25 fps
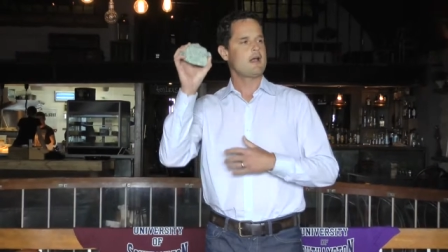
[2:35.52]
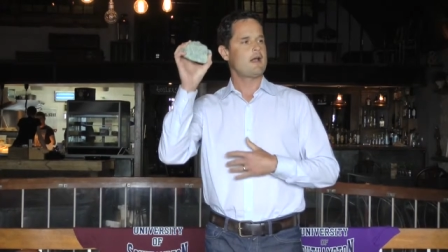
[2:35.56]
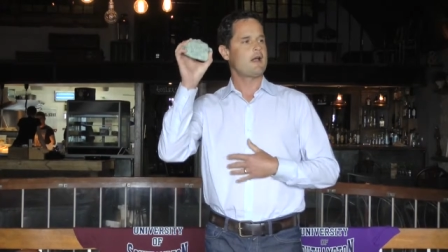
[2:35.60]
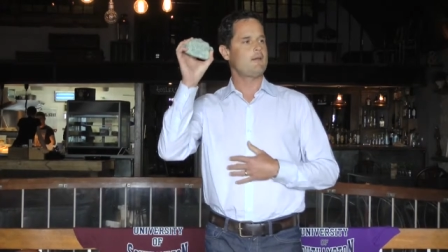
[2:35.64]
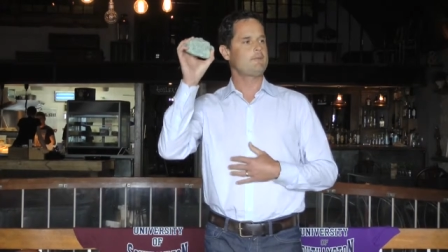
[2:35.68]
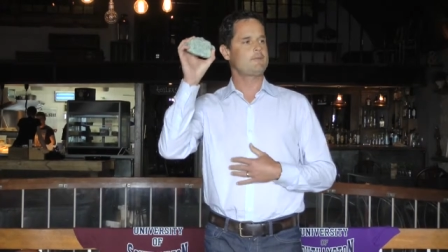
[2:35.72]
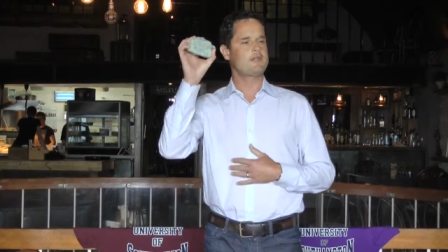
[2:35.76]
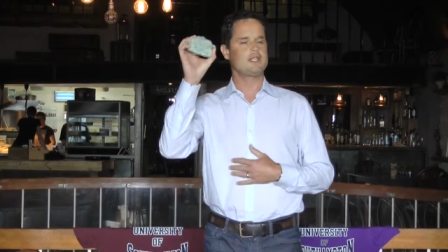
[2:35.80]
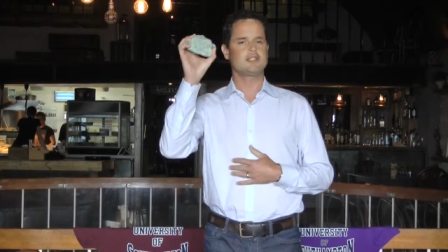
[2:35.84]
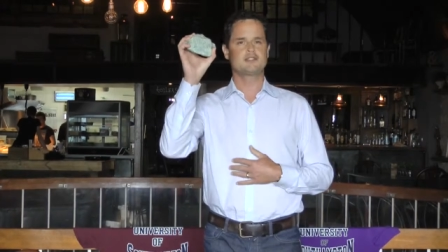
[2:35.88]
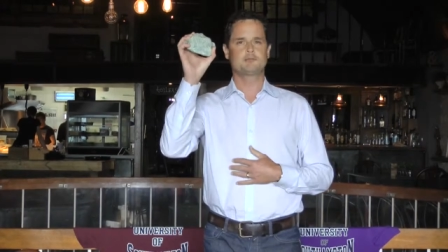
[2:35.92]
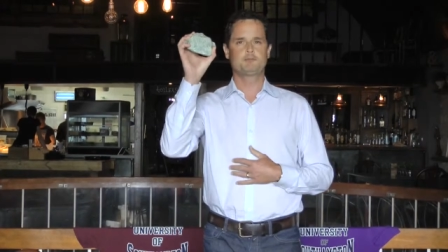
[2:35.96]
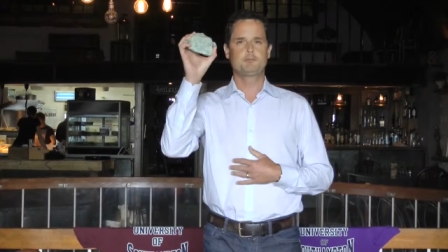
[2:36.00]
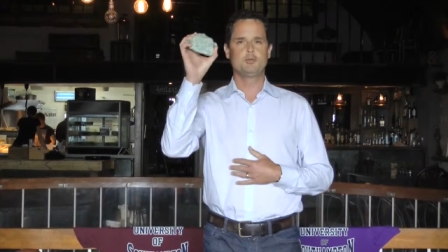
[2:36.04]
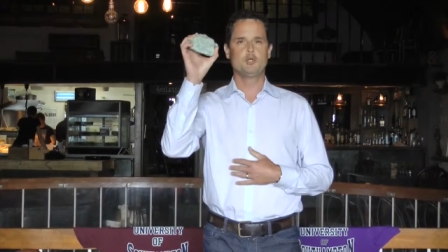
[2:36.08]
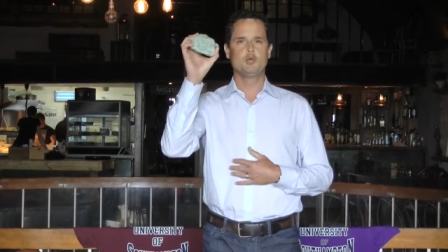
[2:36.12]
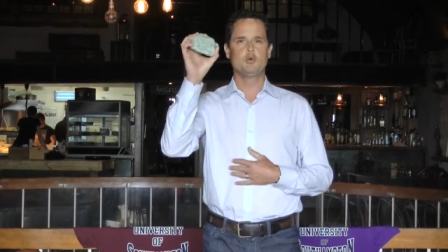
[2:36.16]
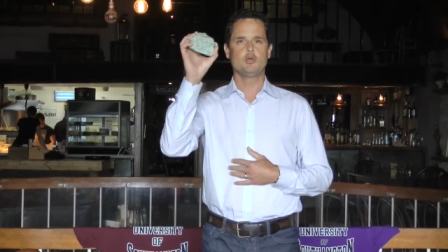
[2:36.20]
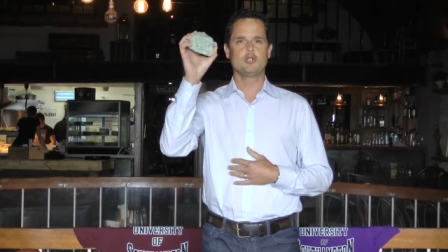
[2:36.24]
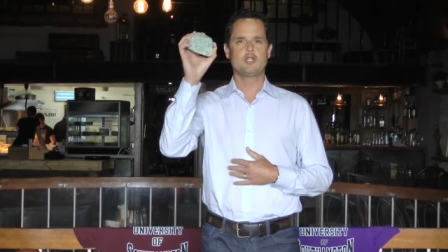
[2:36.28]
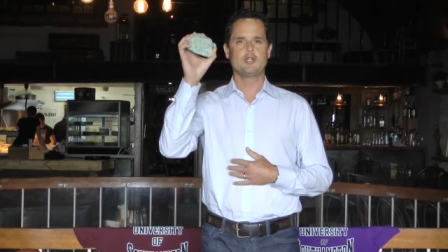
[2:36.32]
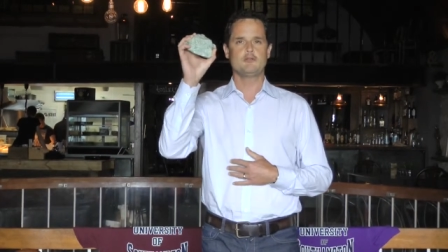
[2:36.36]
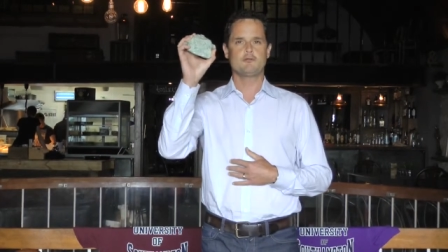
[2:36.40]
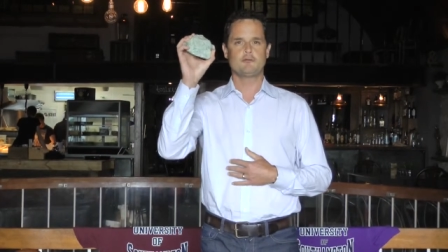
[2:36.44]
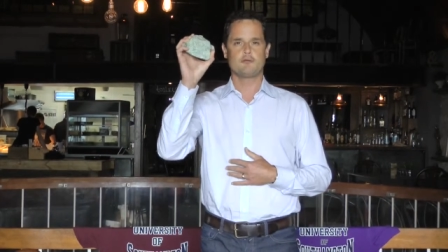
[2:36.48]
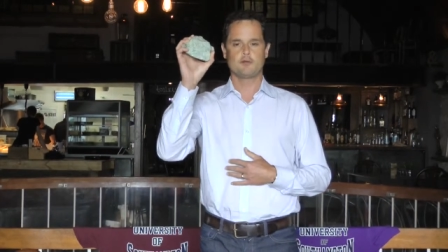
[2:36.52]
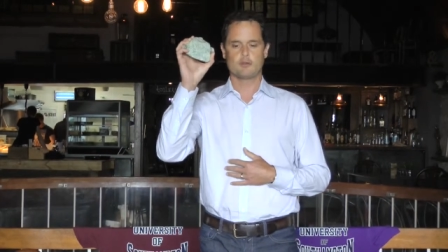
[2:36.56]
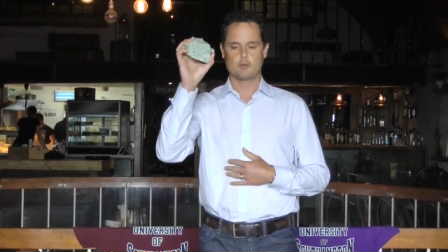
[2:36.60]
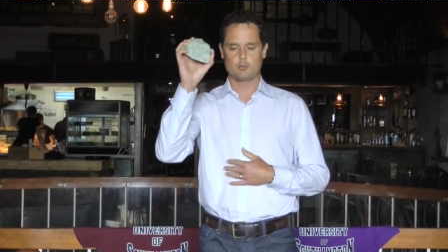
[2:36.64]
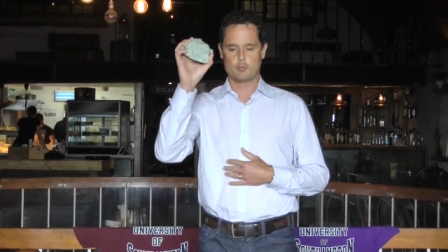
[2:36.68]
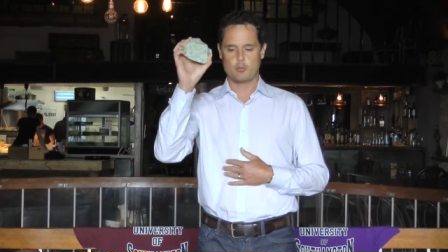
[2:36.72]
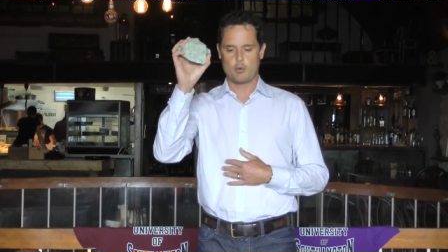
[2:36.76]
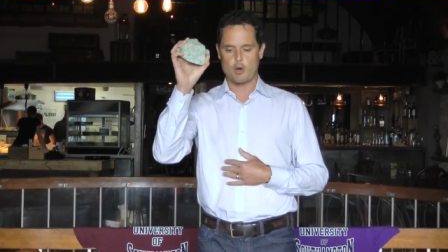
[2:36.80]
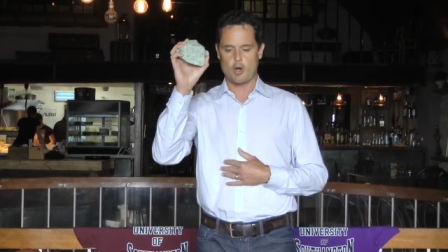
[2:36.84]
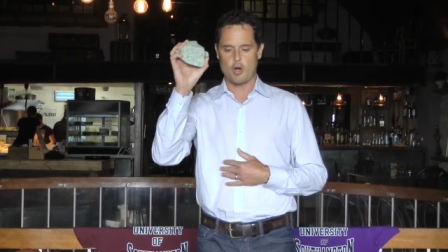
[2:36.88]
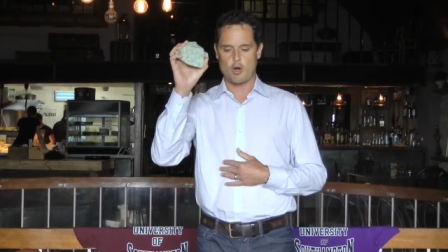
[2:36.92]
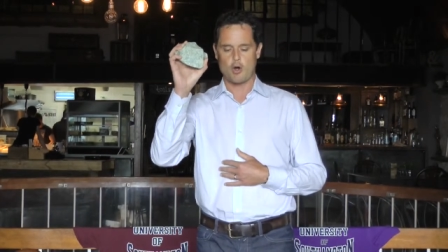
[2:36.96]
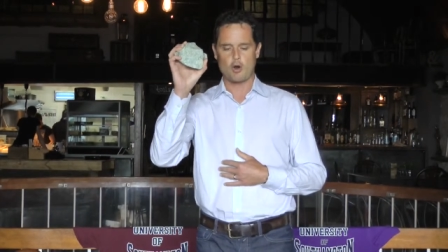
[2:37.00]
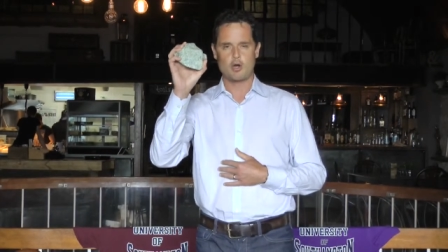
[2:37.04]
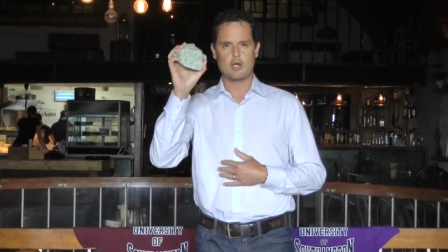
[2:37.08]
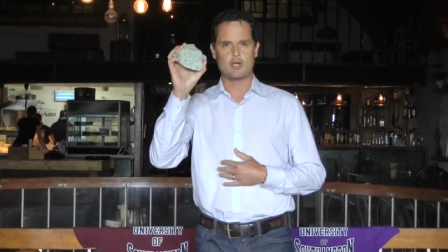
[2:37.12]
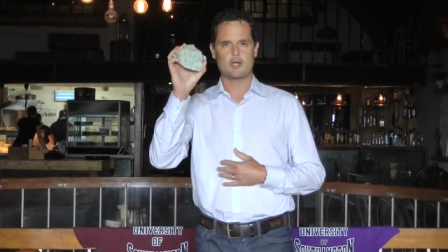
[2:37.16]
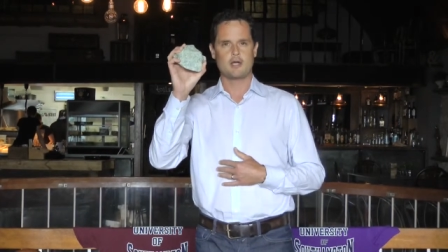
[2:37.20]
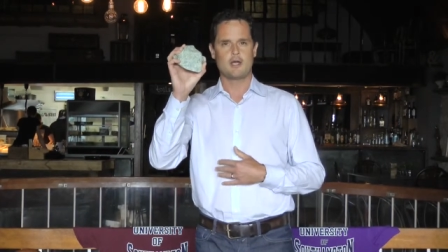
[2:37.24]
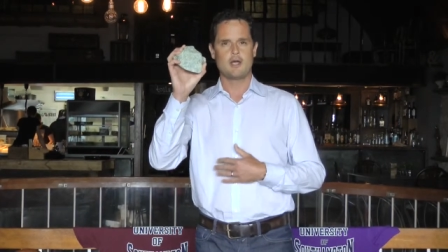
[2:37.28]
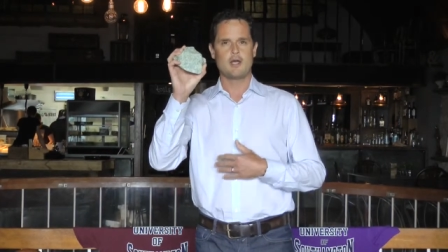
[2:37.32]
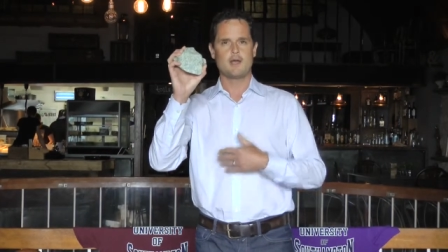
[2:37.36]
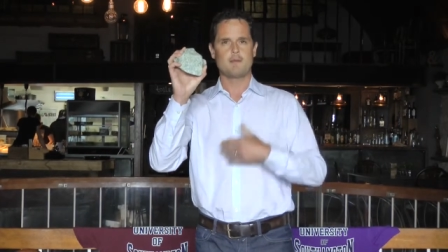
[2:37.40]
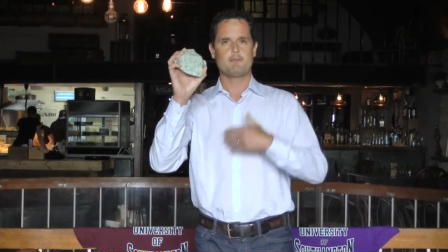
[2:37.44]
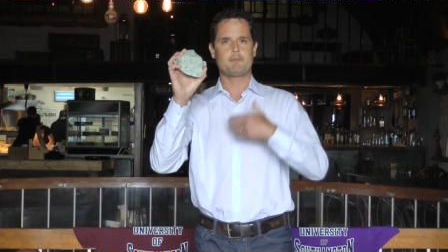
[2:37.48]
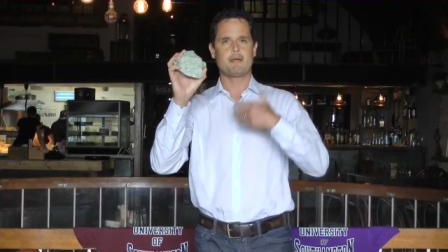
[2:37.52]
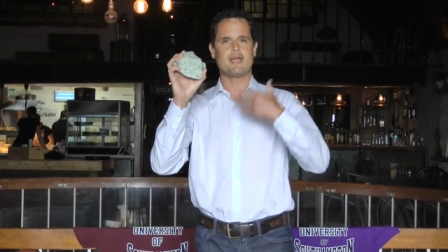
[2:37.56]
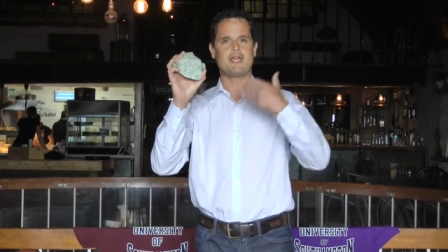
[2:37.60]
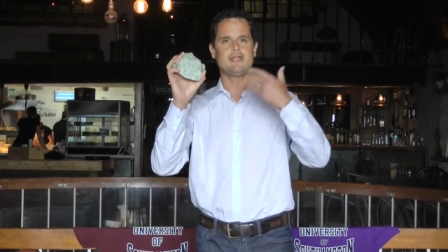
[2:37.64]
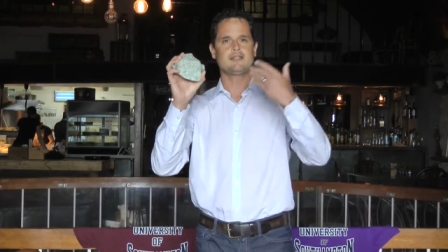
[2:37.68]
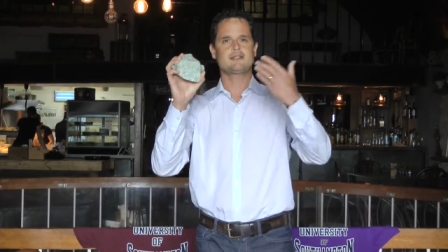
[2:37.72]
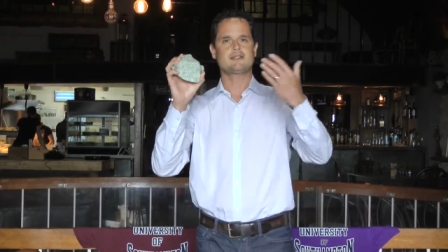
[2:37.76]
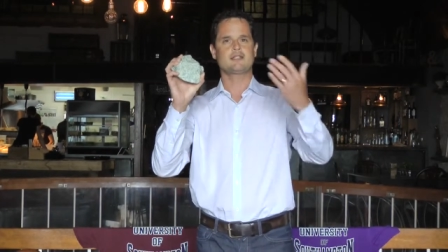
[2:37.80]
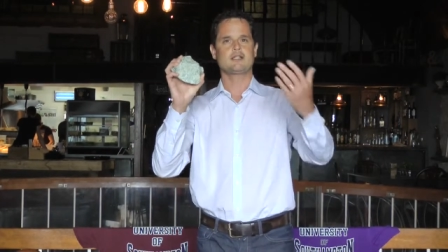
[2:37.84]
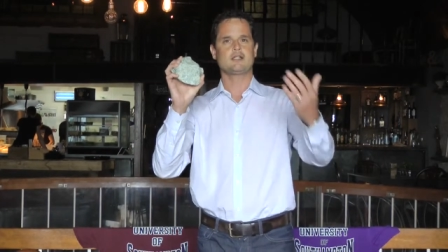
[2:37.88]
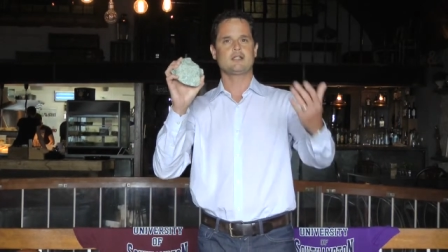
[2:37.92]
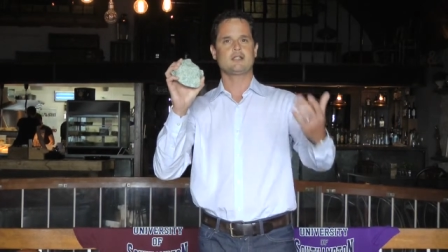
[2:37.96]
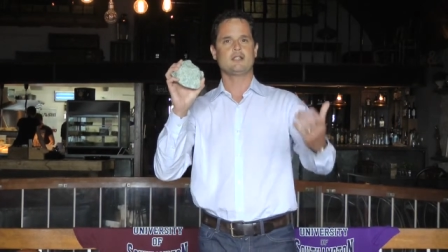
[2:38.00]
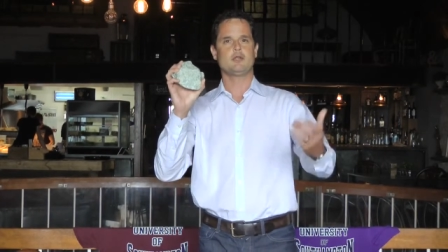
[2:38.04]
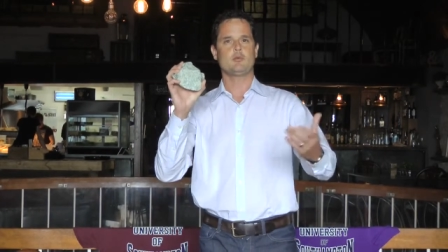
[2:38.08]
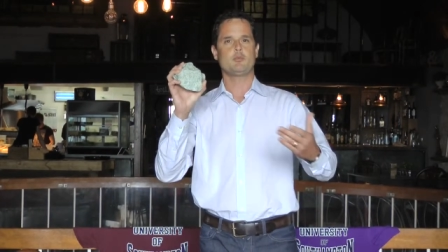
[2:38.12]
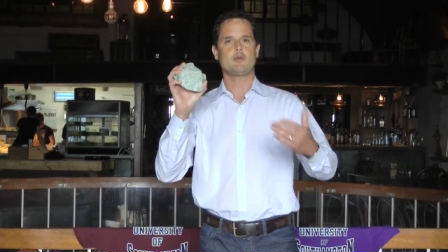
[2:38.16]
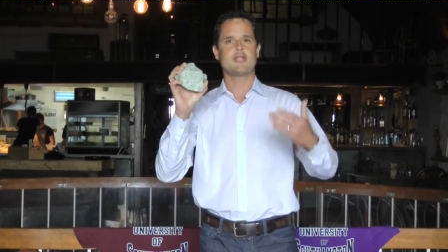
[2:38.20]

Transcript: And this beautiful rock basically